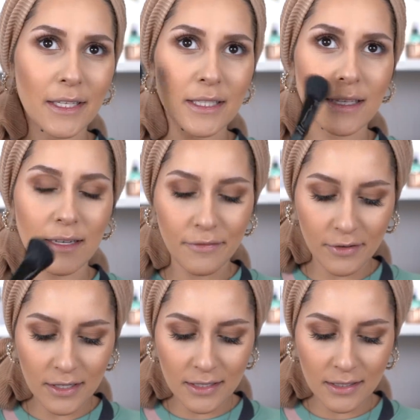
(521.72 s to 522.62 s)
you can see the
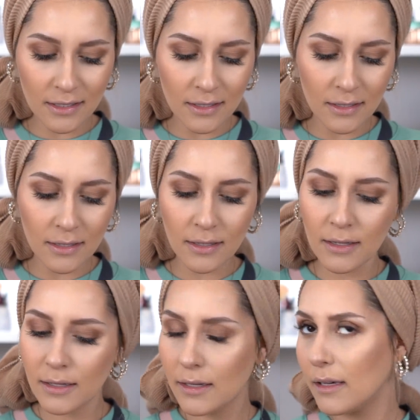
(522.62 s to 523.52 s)
difference.
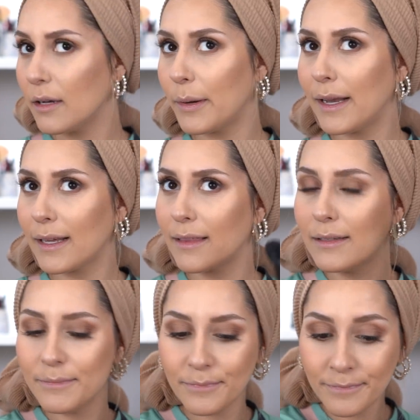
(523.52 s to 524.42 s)
Quite like that.